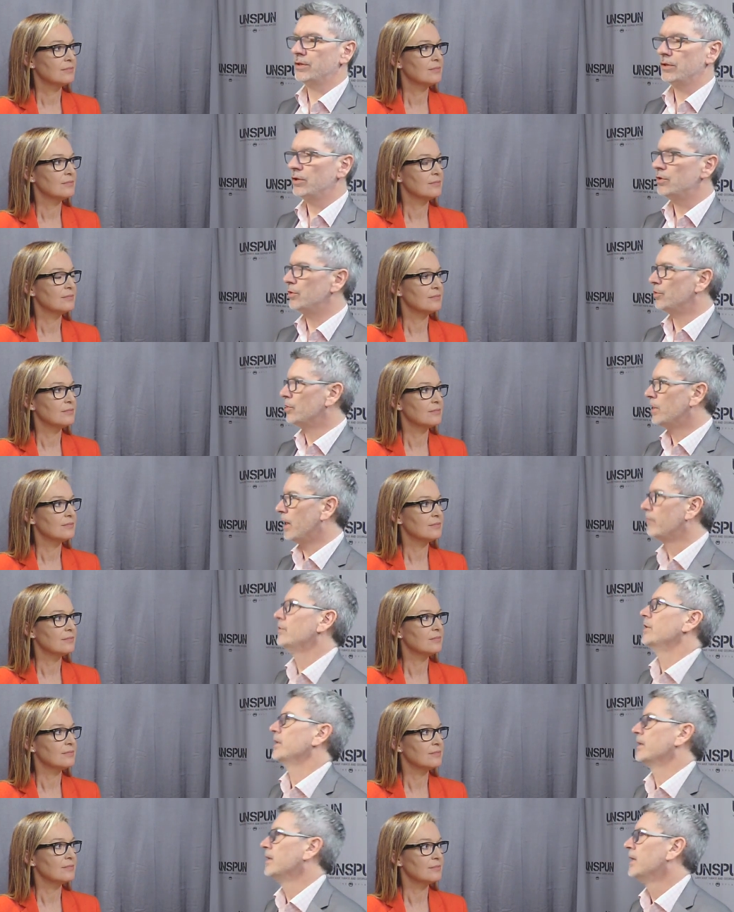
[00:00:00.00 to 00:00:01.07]
Speaker 1: You're
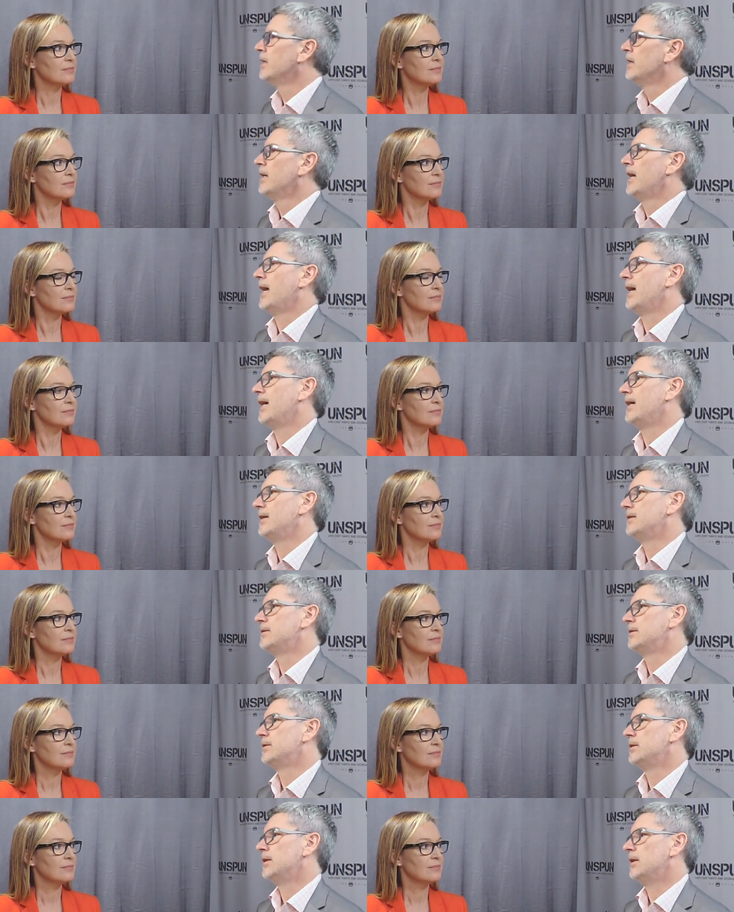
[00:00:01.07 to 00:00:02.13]
governing, and
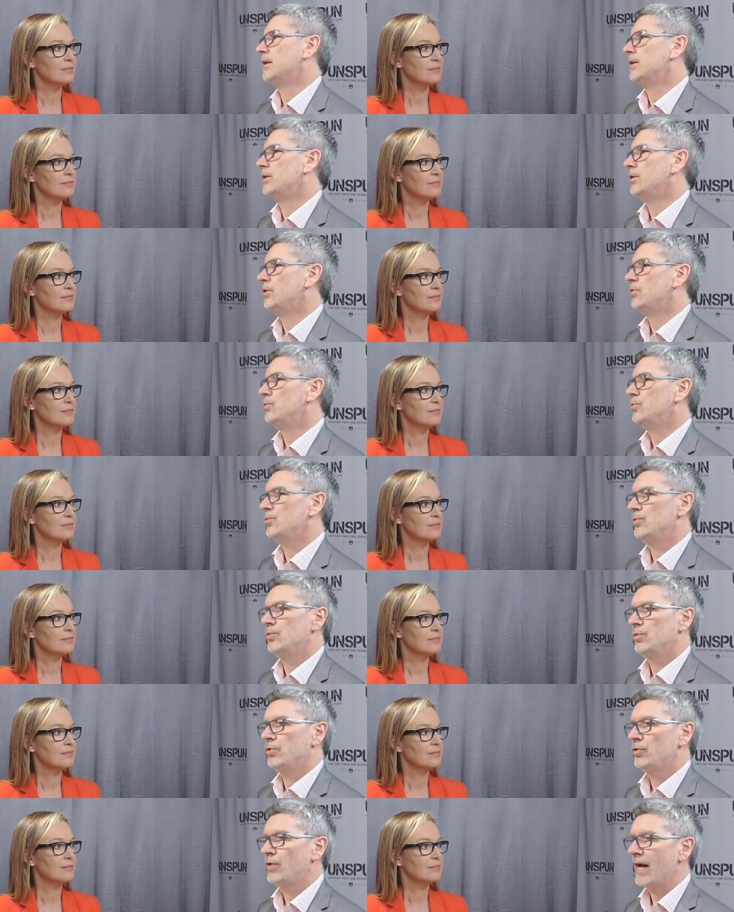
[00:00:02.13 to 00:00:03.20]
you
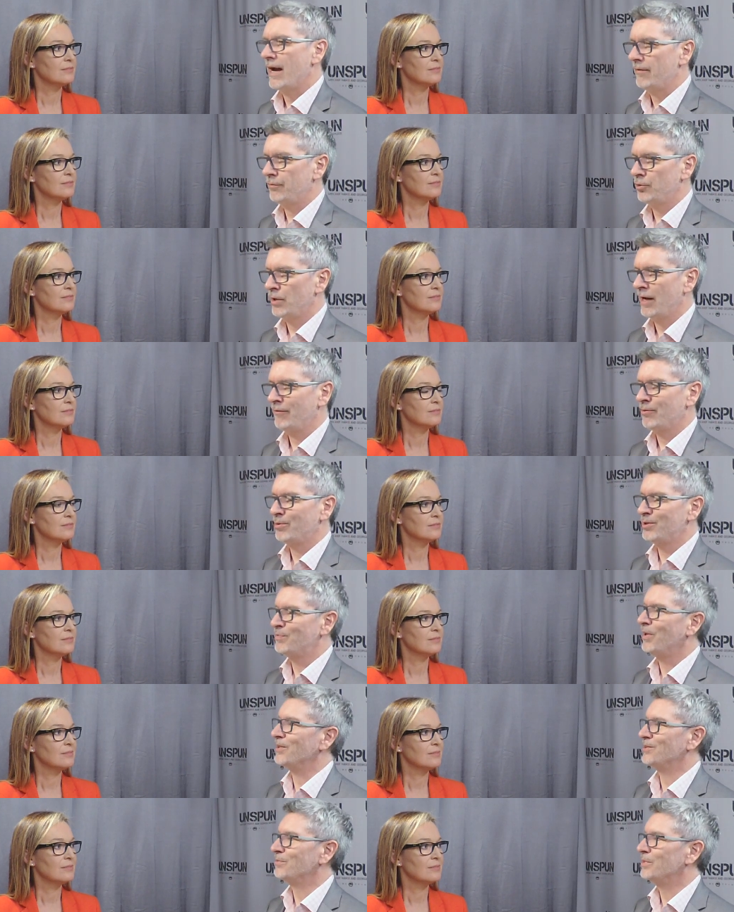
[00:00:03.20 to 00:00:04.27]
have a
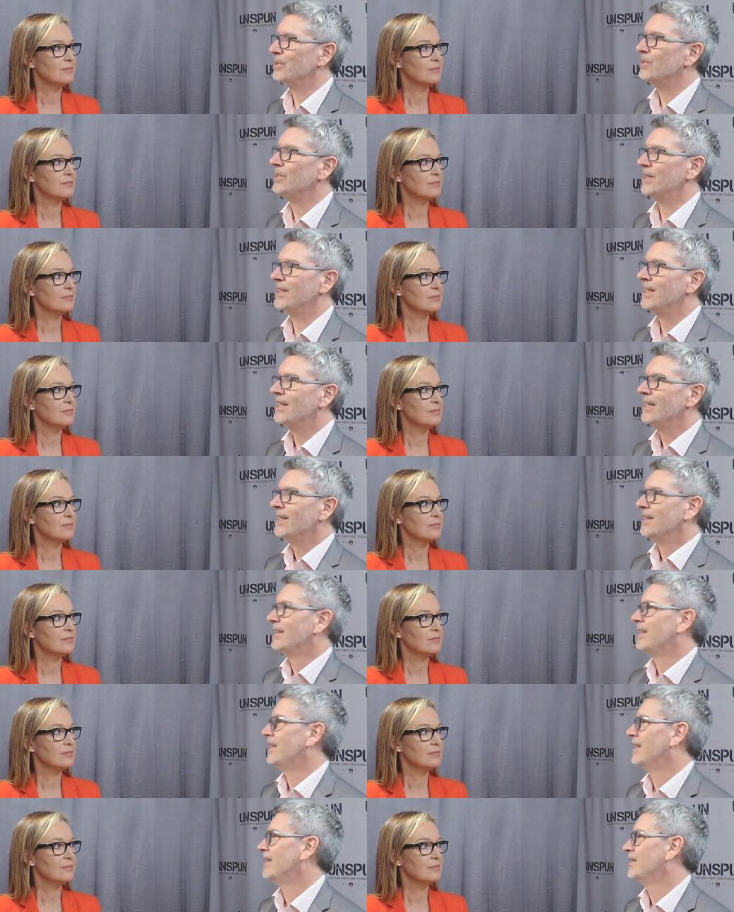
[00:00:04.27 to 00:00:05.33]
responsibility
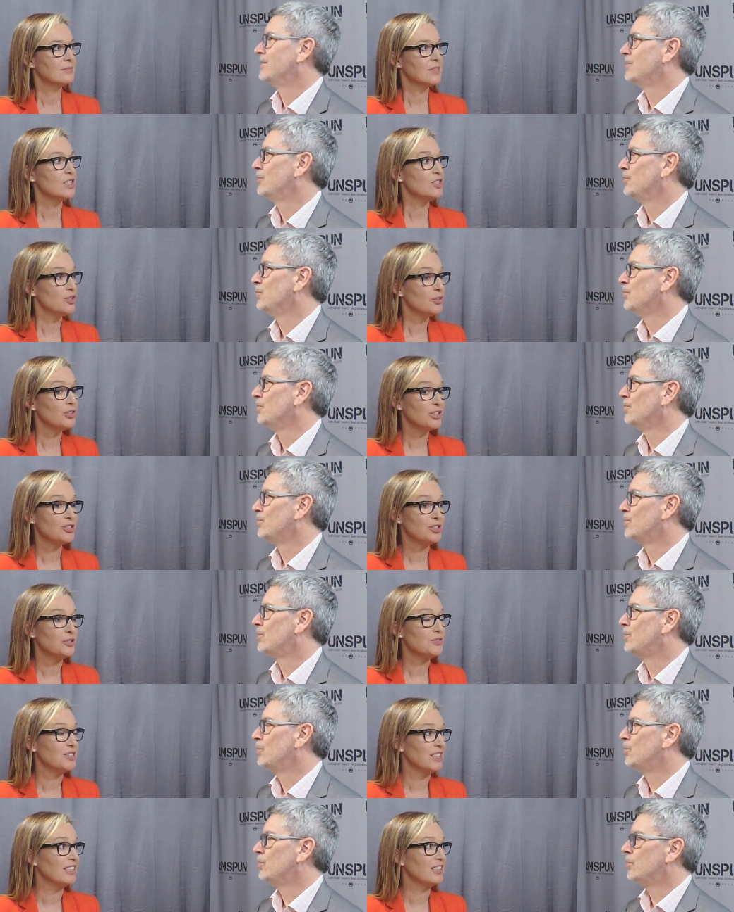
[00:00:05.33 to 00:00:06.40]
to
Speaker 2: do your
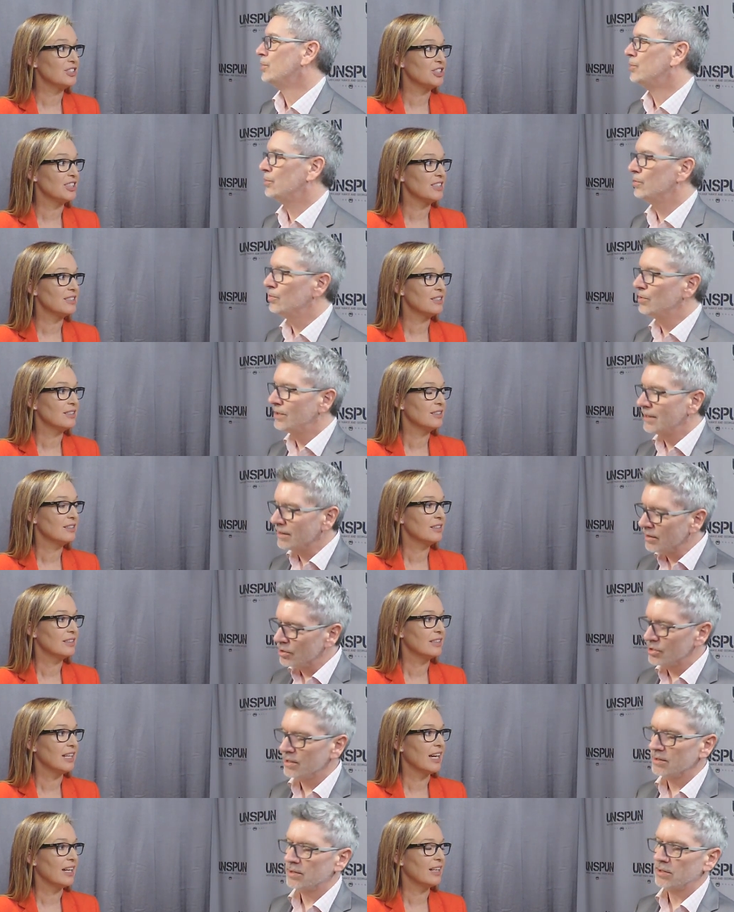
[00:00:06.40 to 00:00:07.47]
due diligence.
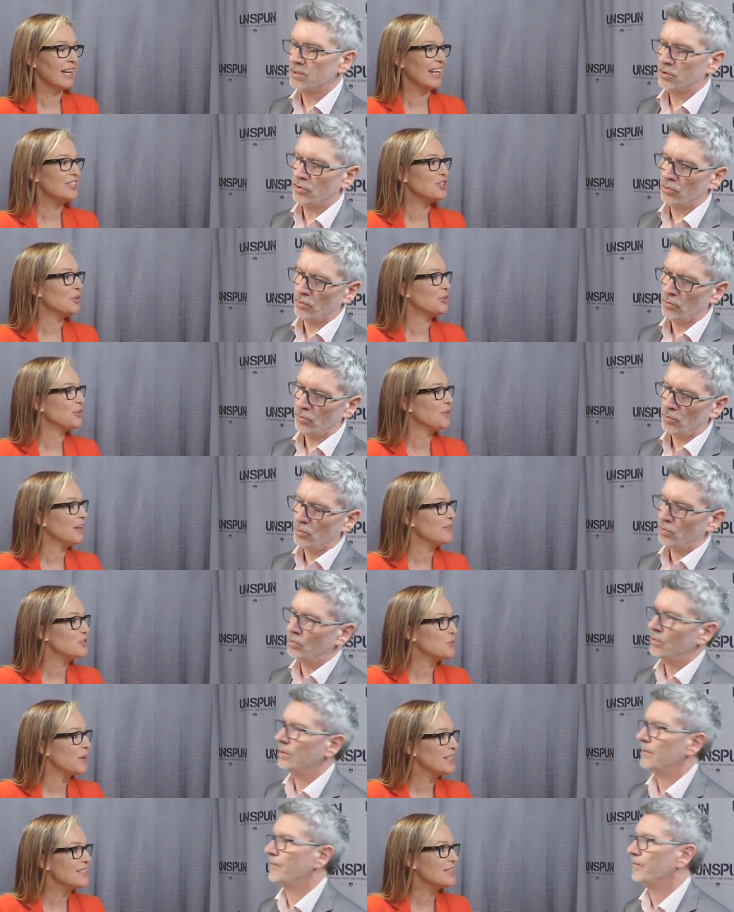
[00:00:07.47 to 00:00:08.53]
Yeah. And don't you have
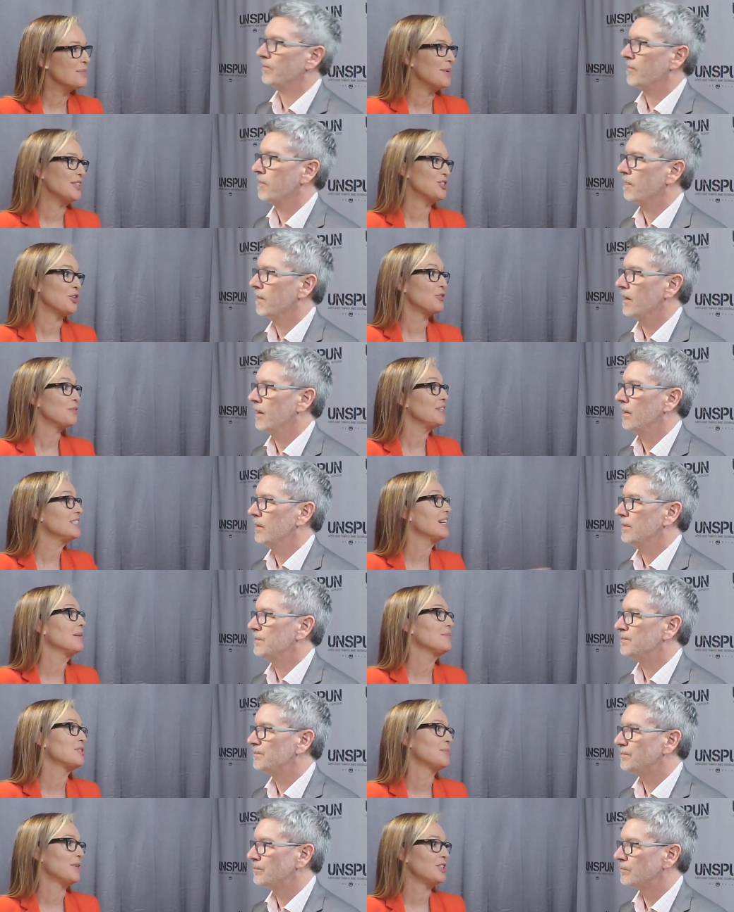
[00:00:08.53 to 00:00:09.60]
twice the budget, 3
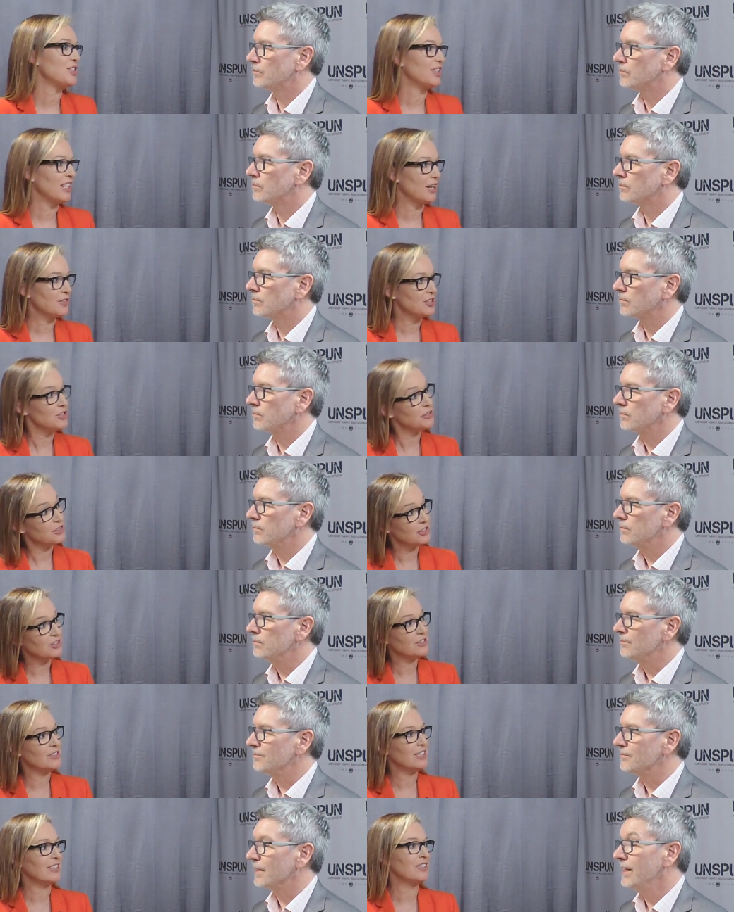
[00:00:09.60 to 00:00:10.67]
times the budget now to do your
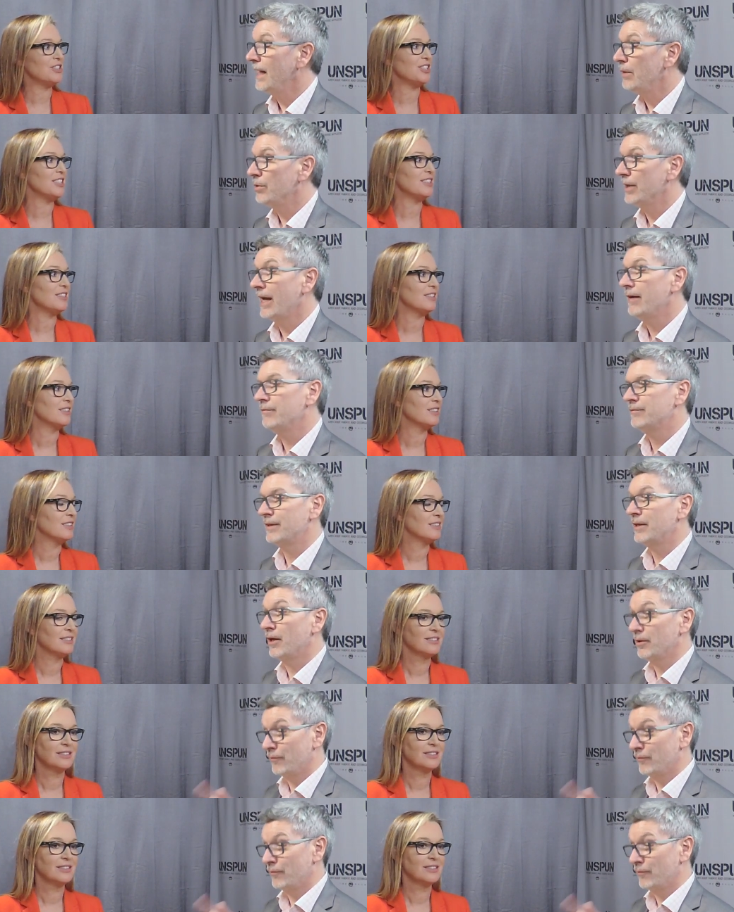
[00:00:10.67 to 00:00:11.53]
due
Speaker 1: diligence? Yeah, well, they got